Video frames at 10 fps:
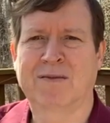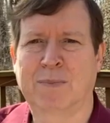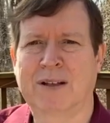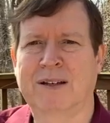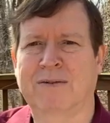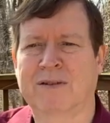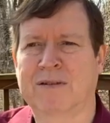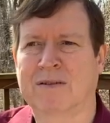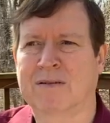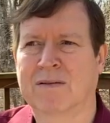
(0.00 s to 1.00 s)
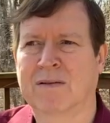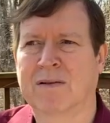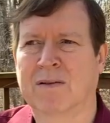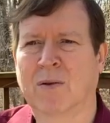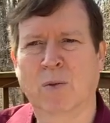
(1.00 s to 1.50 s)
of beliefs.
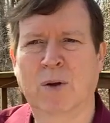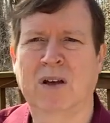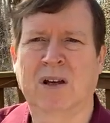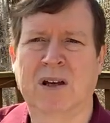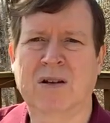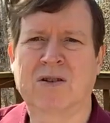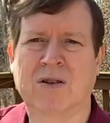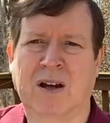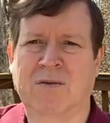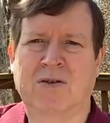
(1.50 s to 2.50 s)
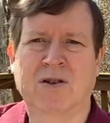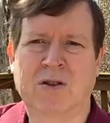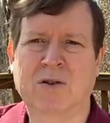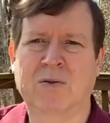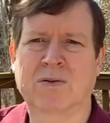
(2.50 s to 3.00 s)
We each have to
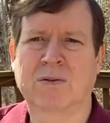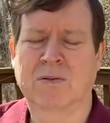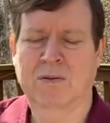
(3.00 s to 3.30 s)
choose.